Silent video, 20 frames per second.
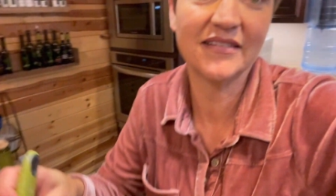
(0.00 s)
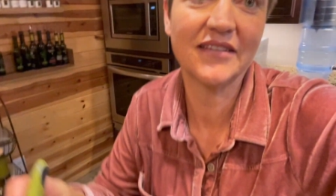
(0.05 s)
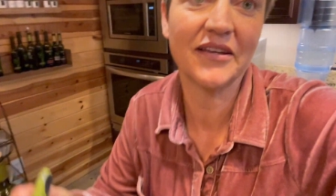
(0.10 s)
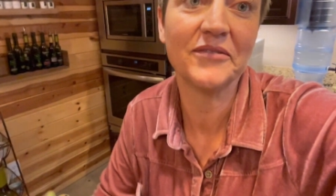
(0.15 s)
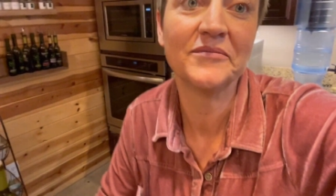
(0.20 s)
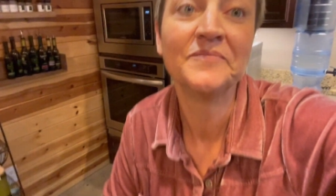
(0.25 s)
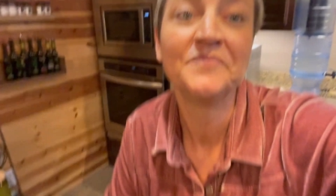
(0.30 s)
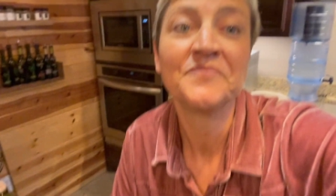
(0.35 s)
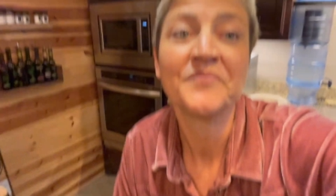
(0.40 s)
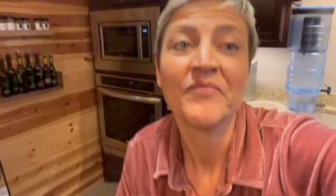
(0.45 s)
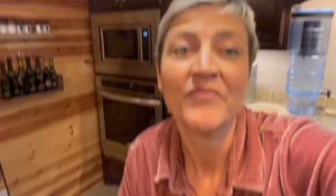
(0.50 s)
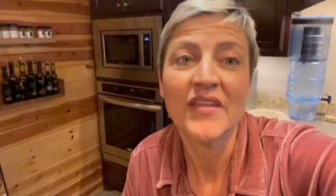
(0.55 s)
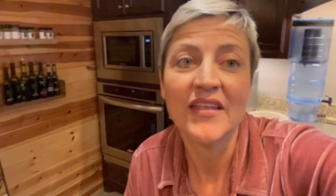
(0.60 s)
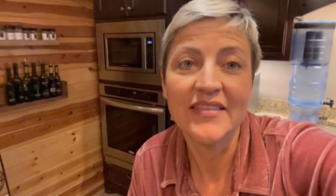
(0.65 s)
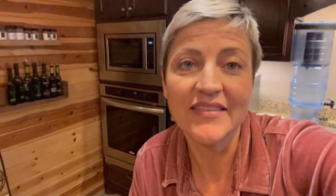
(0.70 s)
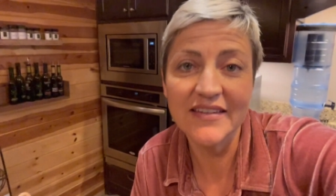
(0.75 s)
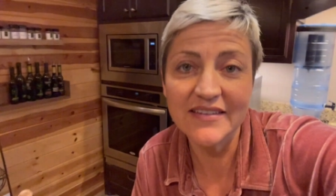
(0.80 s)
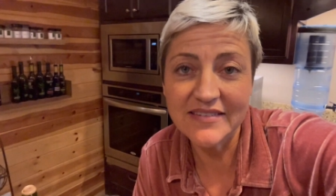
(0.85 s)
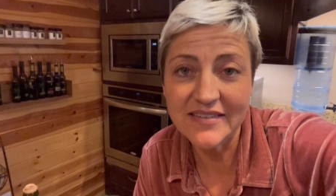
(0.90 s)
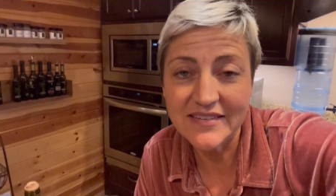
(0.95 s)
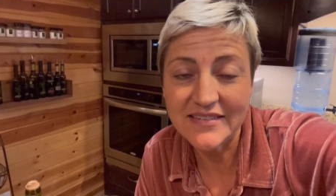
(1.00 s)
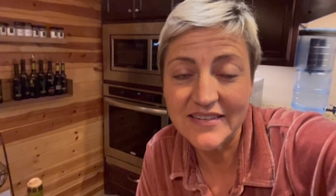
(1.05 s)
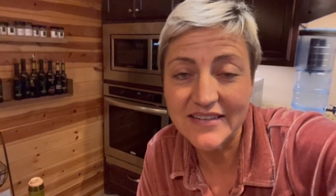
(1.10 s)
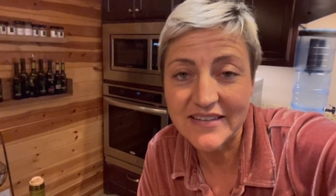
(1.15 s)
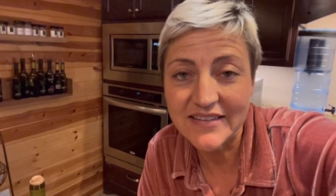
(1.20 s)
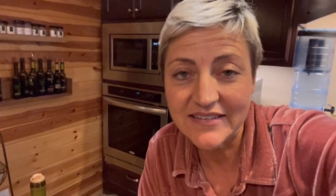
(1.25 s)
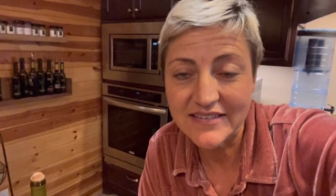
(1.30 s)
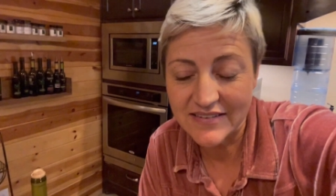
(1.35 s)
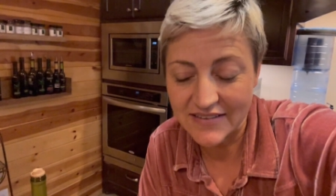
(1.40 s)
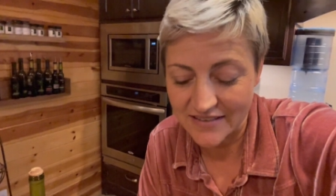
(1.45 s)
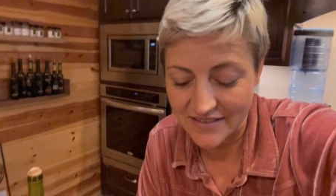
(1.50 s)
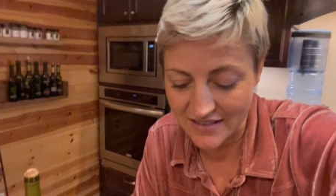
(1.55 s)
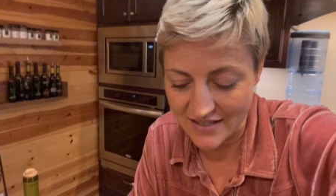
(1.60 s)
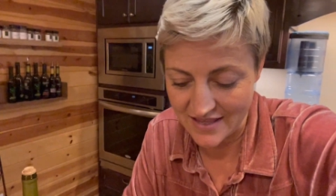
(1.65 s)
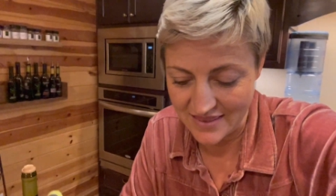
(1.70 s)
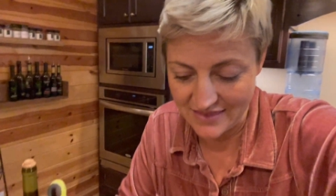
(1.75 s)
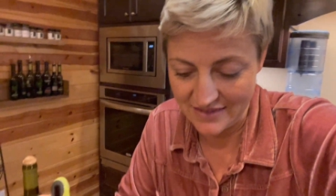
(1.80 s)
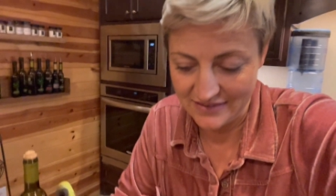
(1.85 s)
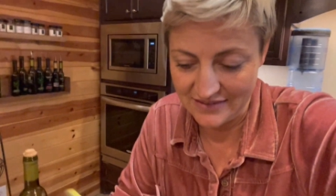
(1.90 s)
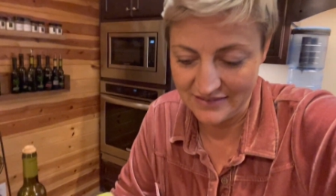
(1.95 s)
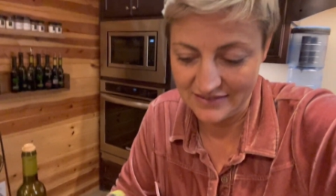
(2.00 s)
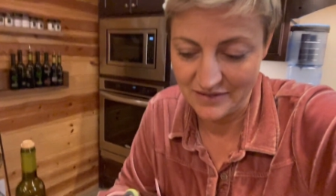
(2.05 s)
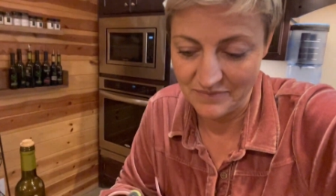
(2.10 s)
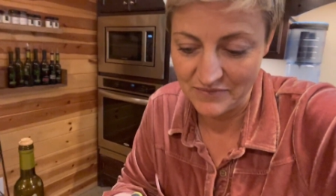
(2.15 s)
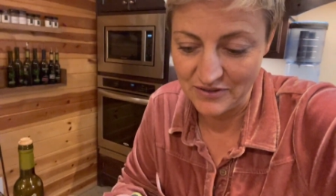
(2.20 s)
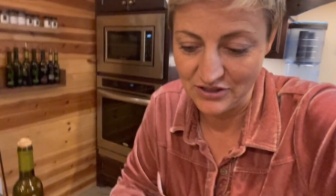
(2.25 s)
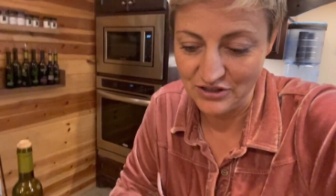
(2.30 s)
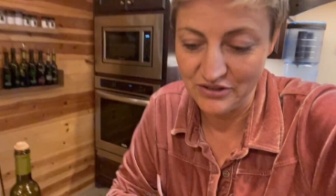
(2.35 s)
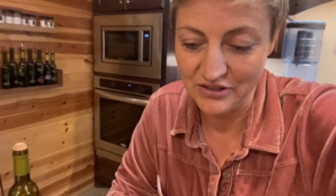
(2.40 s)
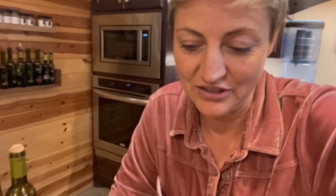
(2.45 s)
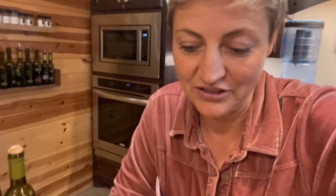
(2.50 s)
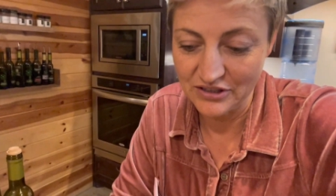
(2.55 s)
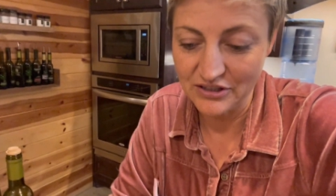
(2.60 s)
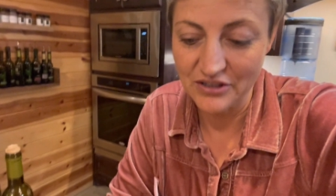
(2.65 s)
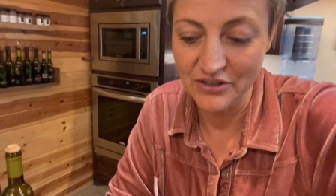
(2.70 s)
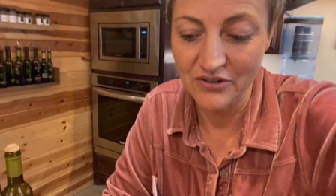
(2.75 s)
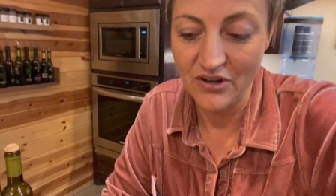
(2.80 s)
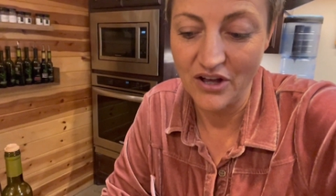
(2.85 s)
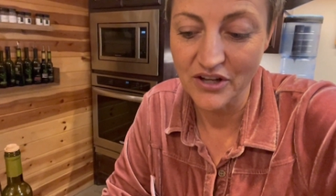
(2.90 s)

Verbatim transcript: So this is easy, and this is something you can do.